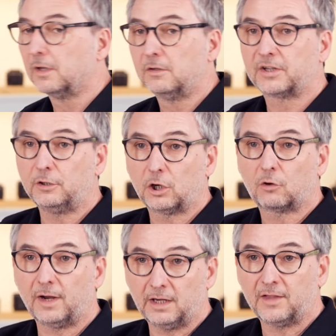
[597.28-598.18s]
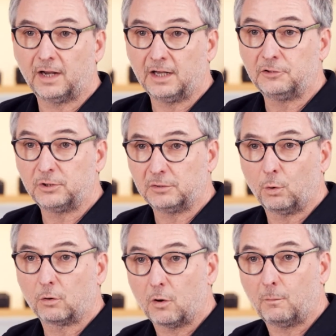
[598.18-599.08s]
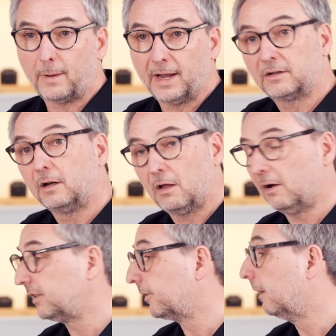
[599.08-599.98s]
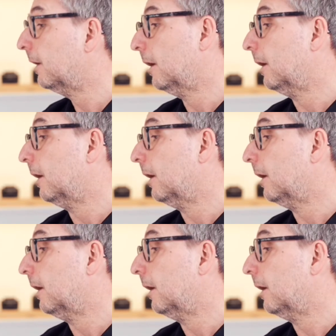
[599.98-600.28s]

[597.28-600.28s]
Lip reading: Yeah. So you're creating that lens which is more compact, lighter,